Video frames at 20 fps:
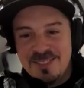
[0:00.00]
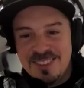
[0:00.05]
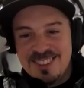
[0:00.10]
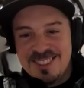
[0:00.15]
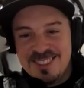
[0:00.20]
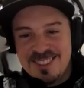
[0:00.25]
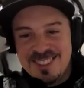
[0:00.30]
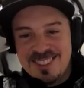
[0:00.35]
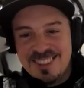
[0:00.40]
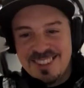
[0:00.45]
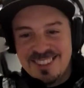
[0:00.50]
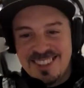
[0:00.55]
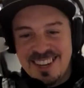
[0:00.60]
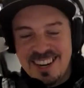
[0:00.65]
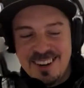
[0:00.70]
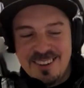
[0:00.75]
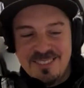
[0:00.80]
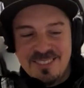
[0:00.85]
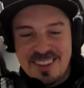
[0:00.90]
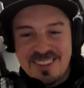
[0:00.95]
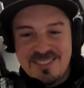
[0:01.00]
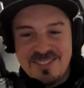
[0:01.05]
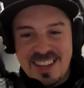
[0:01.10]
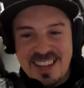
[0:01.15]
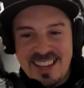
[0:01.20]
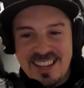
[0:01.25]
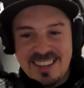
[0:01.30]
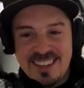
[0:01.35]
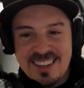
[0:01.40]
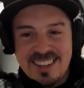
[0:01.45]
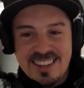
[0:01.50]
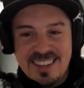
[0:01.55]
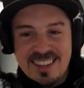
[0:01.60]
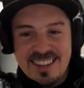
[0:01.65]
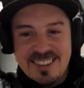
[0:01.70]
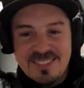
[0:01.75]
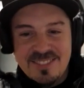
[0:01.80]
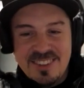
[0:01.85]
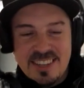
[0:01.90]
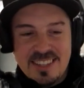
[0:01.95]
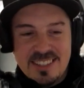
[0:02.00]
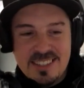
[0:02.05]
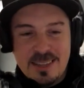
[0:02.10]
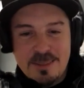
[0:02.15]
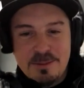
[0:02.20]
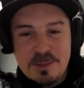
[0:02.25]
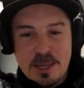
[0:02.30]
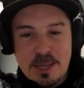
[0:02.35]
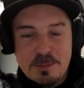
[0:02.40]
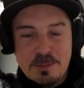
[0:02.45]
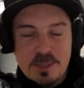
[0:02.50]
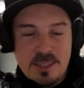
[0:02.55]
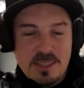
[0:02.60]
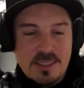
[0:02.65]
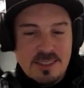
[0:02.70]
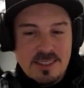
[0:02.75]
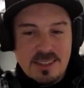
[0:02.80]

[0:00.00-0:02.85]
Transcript: but they're still there and i'm like man but sometimes you